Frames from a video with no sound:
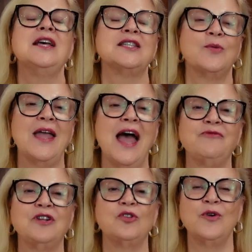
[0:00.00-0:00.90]
So we
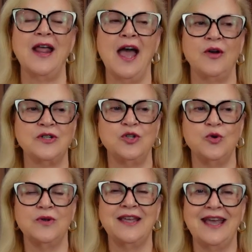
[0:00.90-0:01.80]
have to learn how
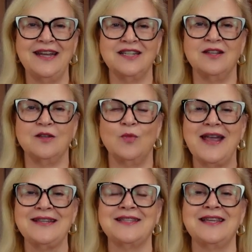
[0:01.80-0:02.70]
to get it to the
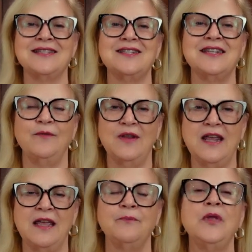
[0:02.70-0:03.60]
right
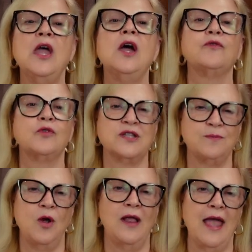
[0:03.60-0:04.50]
sensitivity for
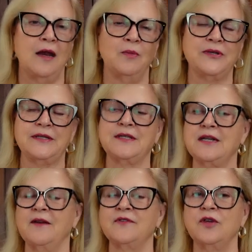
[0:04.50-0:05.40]
small animals and
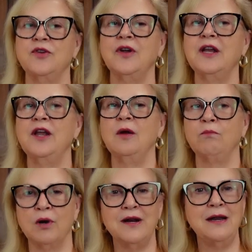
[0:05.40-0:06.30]
stuff. So you're gonna
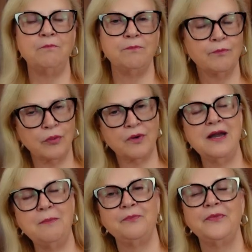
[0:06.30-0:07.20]
hear bleep,
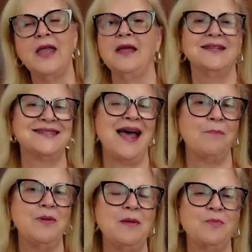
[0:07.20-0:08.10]
bleep. It's
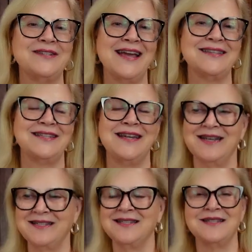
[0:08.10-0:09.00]
not people texting
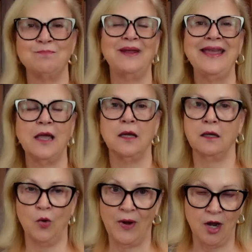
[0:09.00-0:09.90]
us, it's blink
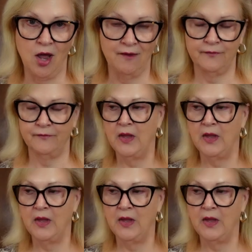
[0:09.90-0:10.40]
going off.